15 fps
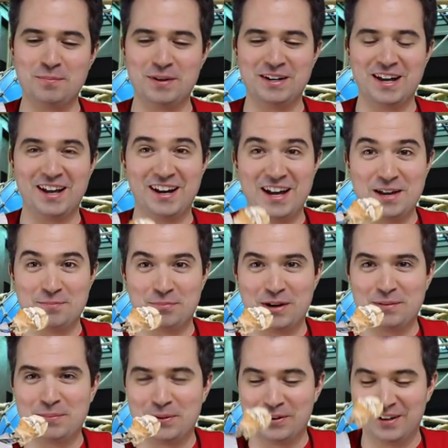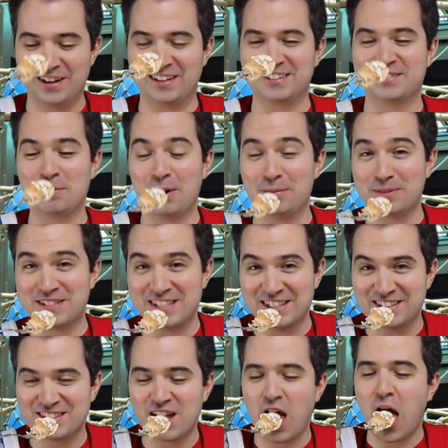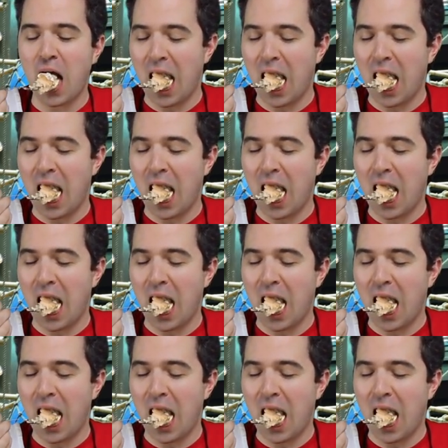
banana, and bread pudding. Bon appetit.